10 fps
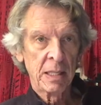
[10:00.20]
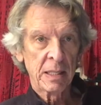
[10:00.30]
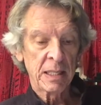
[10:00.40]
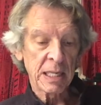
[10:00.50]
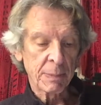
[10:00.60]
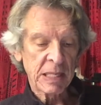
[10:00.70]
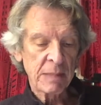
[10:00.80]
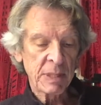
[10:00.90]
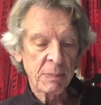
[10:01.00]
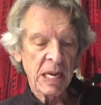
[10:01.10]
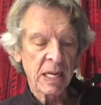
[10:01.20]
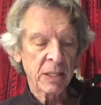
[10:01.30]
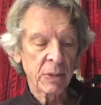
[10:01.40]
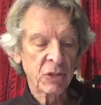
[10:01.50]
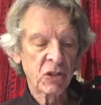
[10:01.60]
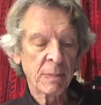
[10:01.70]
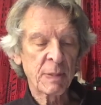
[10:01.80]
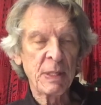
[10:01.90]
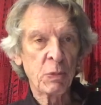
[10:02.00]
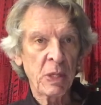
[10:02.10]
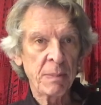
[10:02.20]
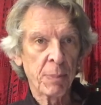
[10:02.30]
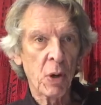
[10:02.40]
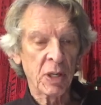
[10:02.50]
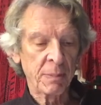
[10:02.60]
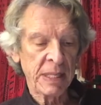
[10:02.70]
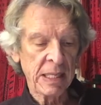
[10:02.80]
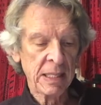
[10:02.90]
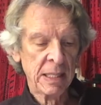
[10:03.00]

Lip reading: Dilip came in behind her and jumped between Paul and me,